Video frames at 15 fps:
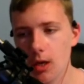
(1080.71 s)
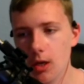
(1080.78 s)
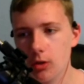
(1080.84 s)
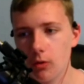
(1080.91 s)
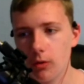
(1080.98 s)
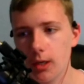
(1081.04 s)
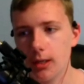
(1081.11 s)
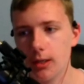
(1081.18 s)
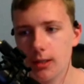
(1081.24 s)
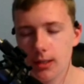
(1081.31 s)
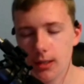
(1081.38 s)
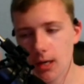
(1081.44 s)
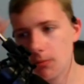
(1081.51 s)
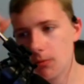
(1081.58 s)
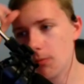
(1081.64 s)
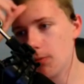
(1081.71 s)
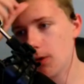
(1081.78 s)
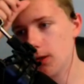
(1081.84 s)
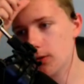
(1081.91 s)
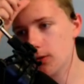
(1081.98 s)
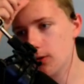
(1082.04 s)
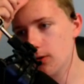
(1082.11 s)
so they can escape the
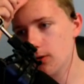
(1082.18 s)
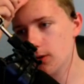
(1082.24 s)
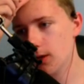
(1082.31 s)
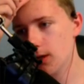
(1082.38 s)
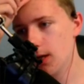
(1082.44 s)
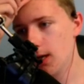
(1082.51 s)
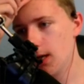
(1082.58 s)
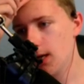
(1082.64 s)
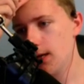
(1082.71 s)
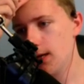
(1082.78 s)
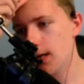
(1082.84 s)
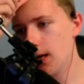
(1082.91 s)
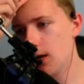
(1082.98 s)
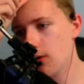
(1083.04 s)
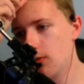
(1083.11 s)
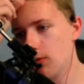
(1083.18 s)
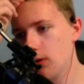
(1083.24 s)
monsters. Now,